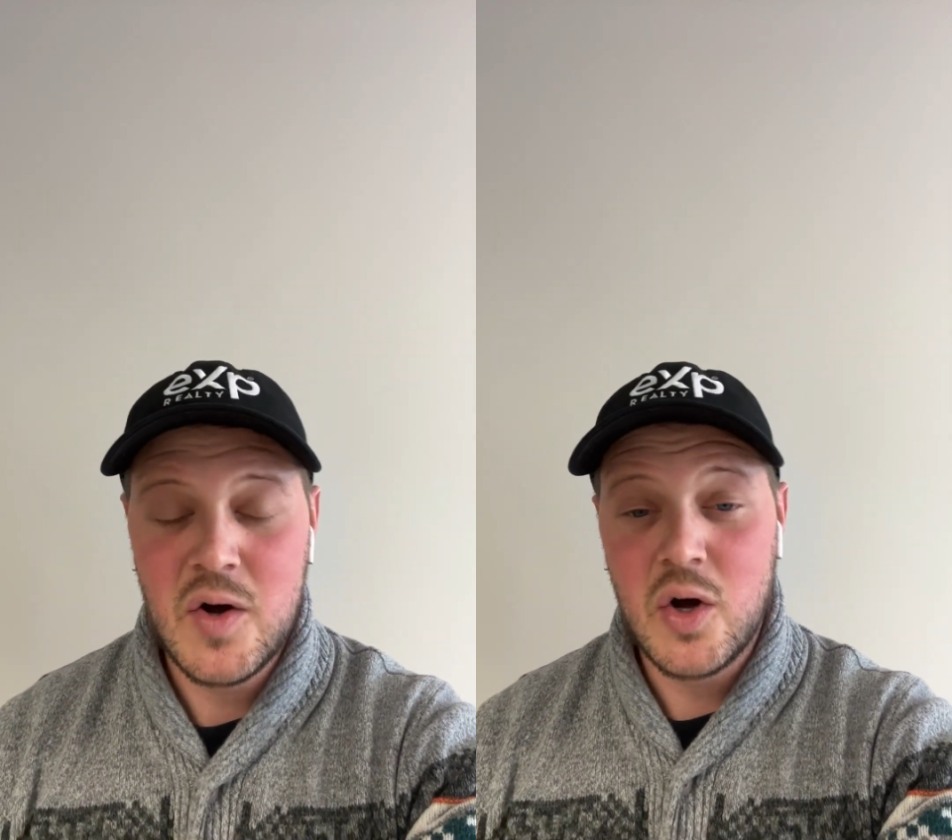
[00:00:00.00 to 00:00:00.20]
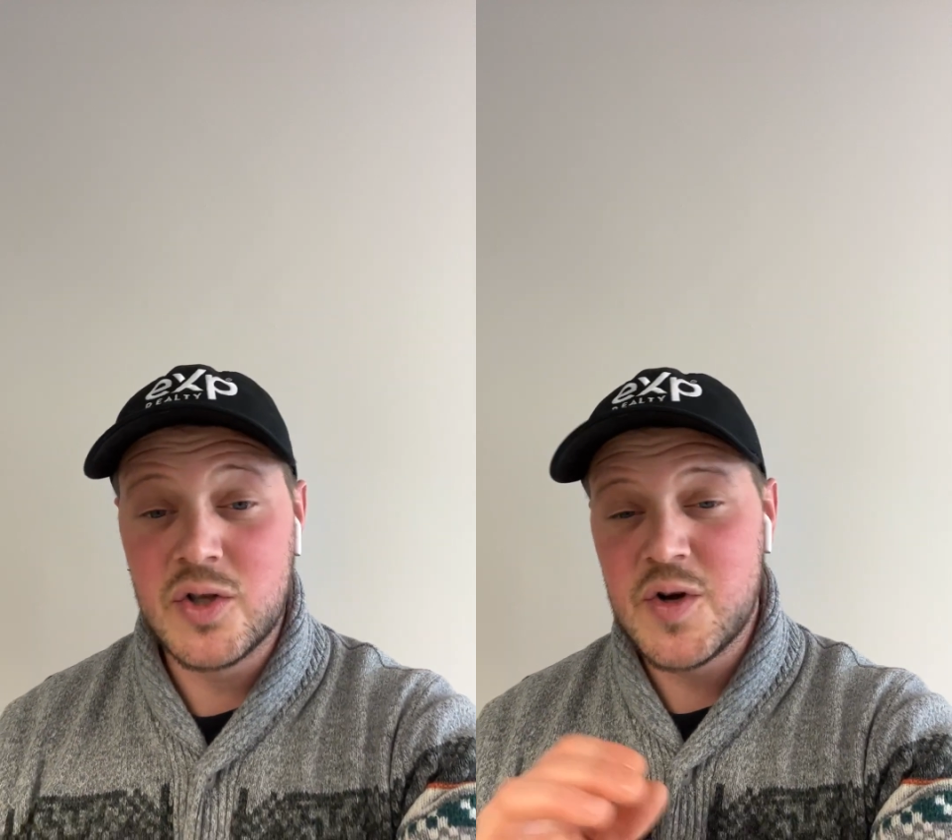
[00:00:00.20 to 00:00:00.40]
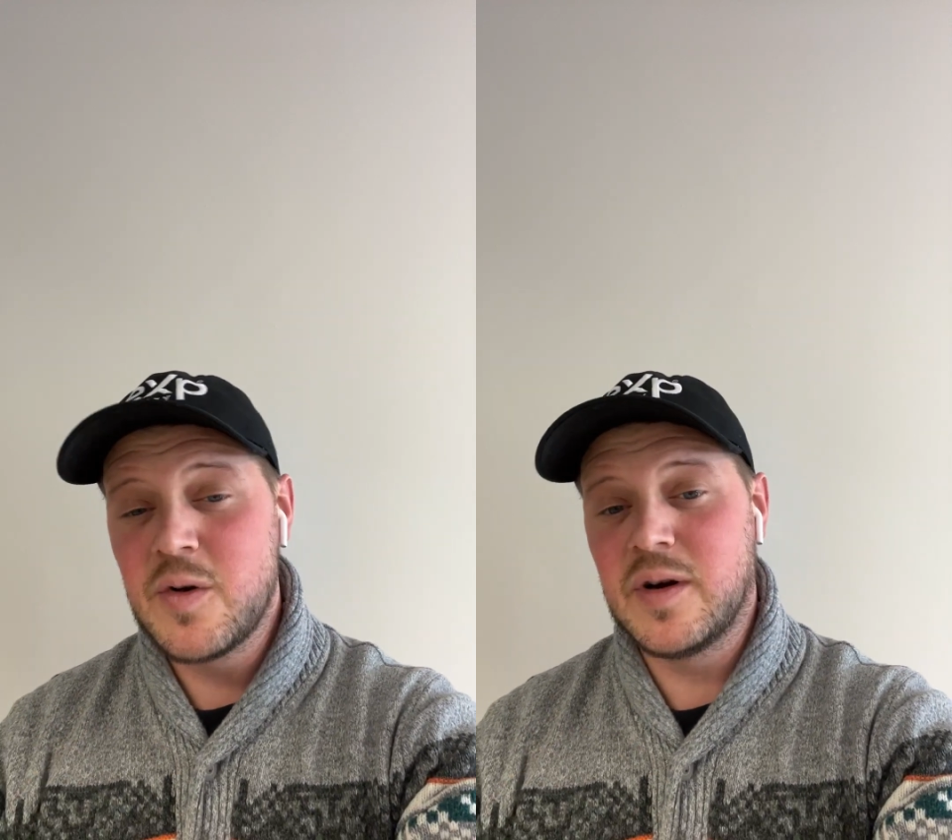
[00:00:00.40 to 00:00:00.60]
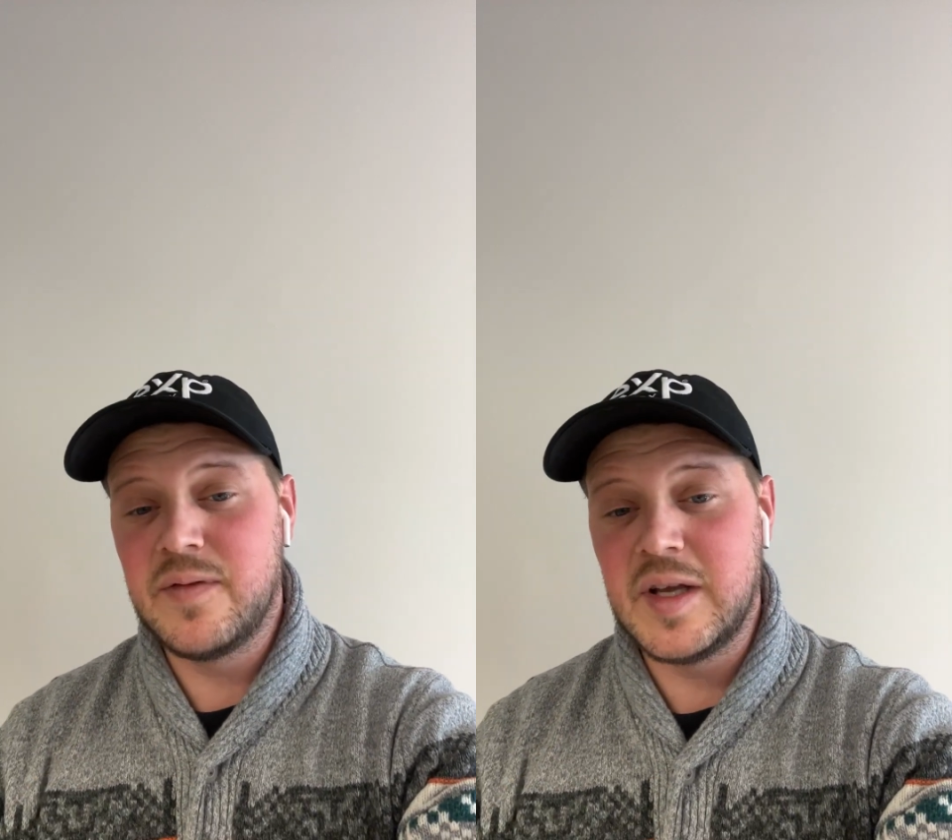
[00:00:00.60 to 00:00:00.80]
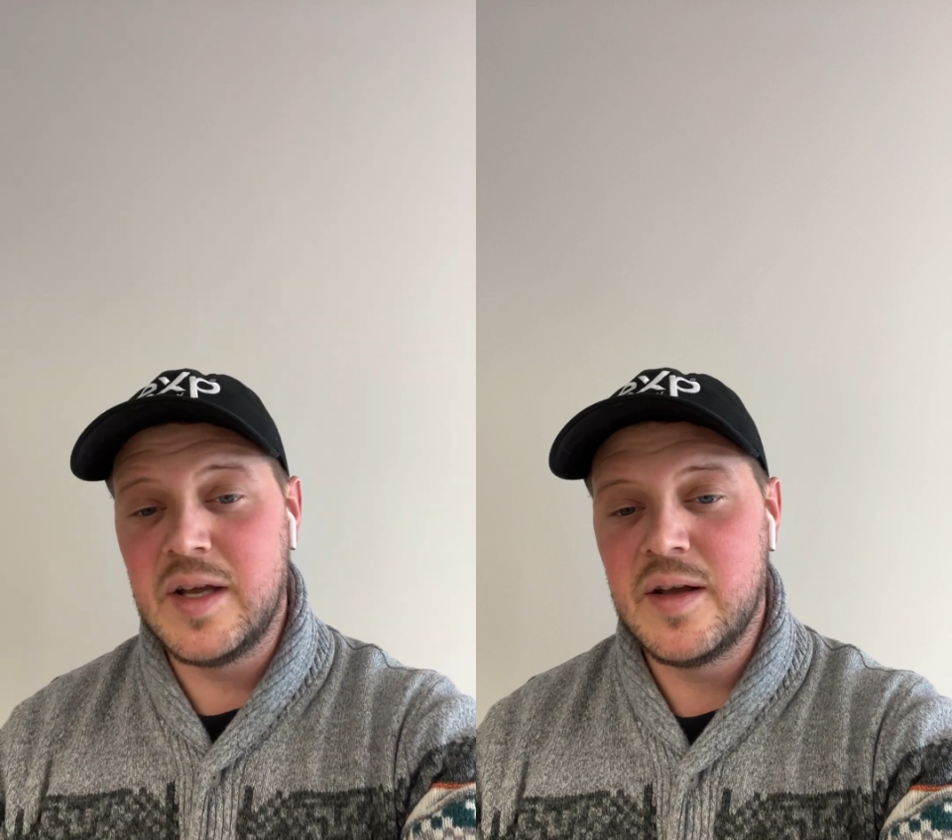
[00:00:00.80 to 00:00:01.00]

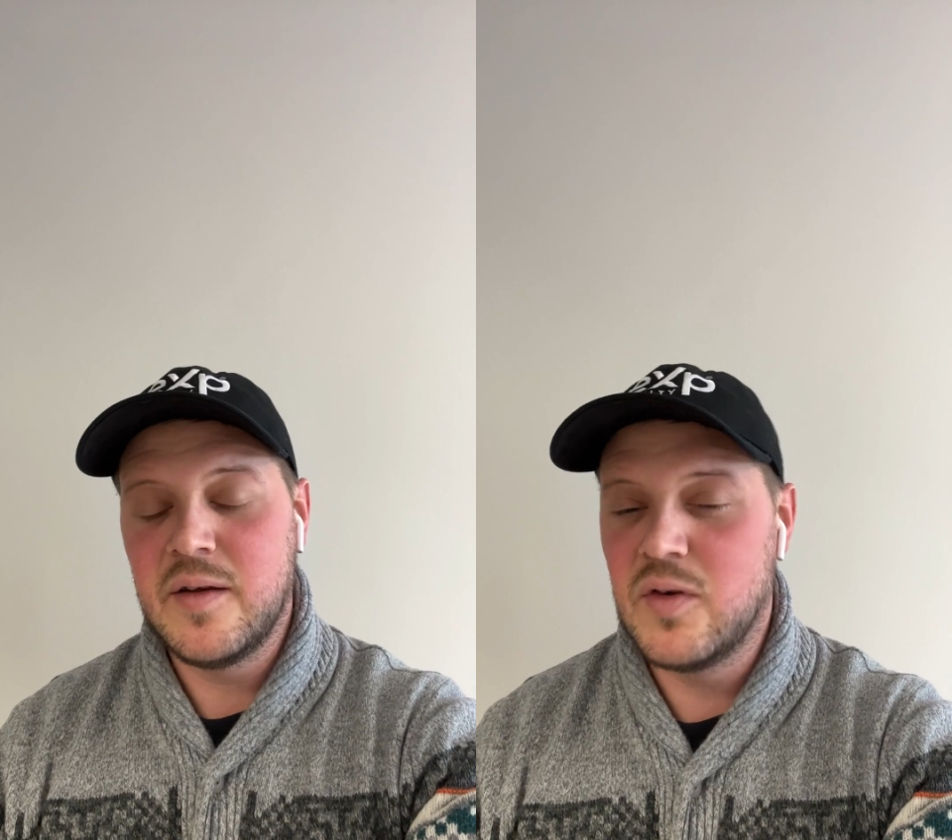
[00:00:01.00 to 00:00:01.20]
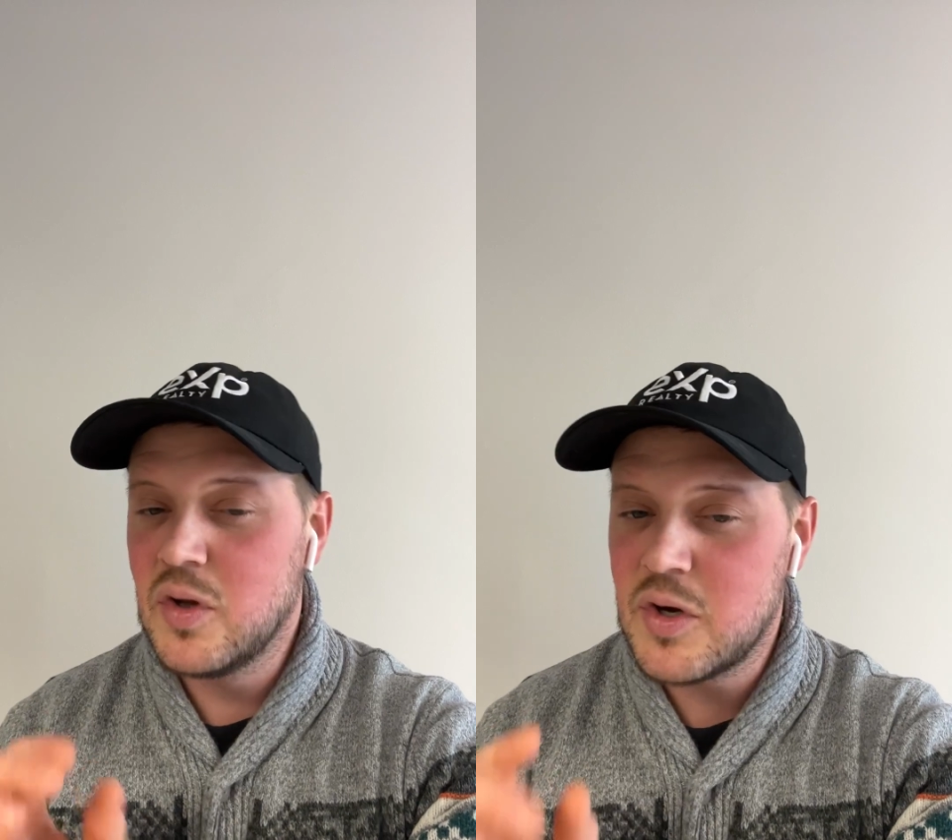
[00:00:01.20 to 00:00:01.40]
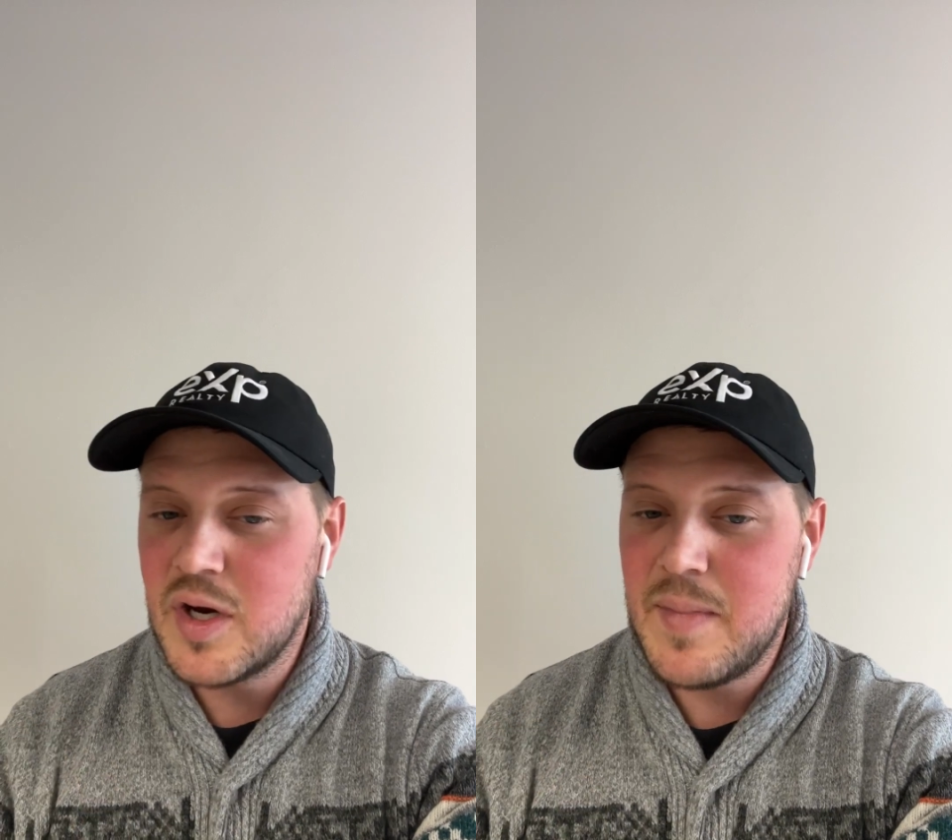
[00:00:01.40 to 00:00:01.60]
Alternatively, if you're looking to